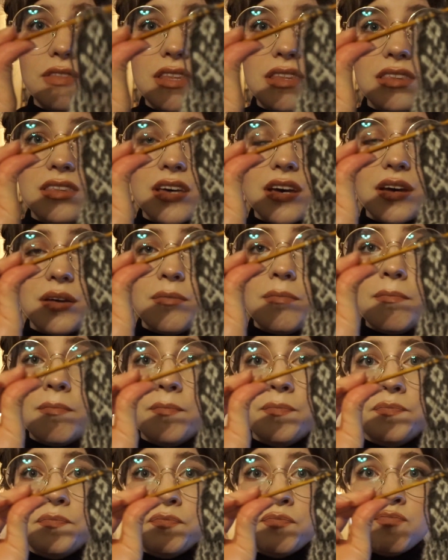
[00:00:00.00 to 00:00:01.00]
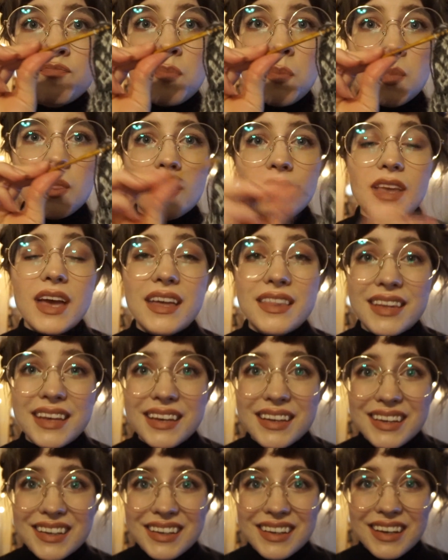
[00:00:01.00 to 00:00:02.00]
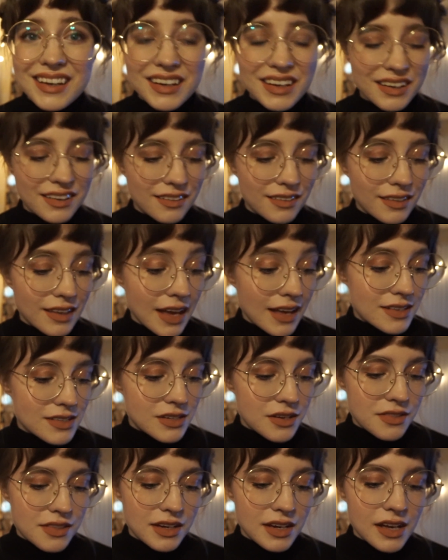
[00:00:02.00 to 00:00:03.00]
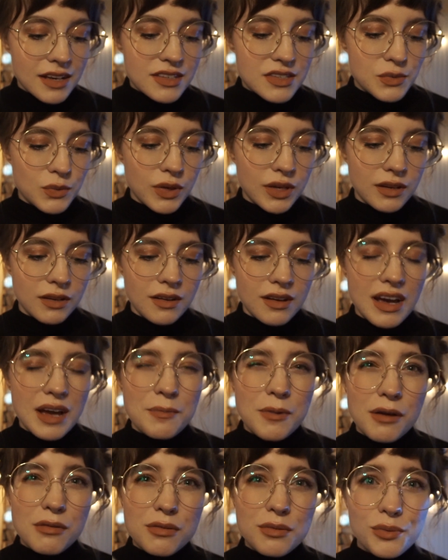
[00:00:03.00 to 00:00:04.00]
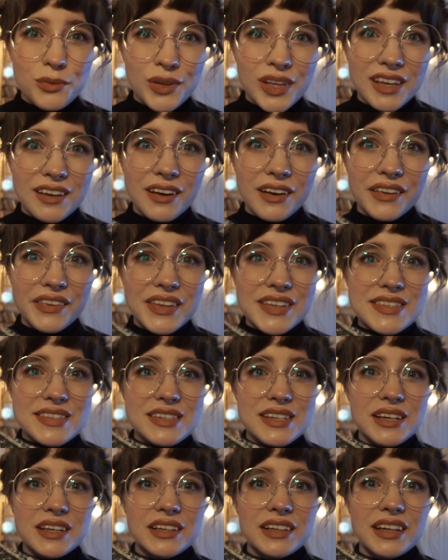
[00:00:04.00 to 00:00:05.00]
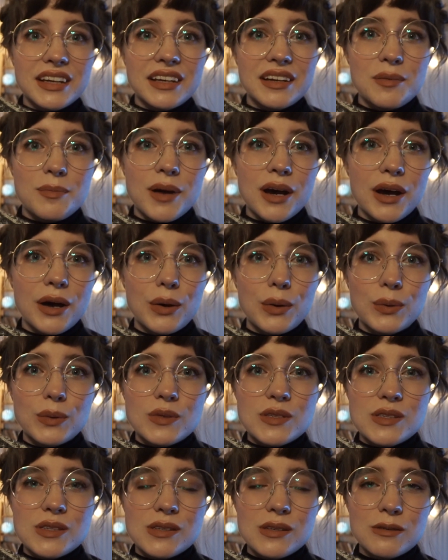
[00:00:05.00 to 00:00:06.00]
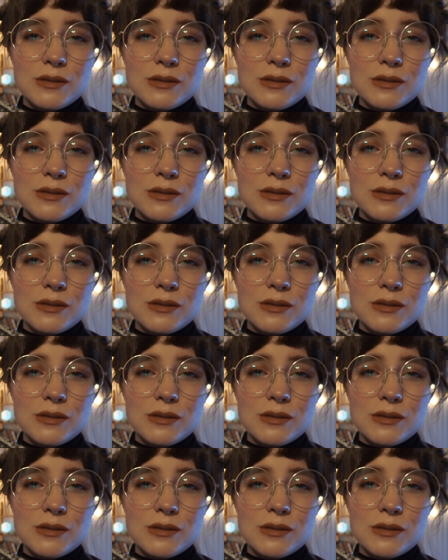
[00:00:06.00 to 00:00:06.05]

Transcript: the thumb and then cast on the next one. I probably got this done in about,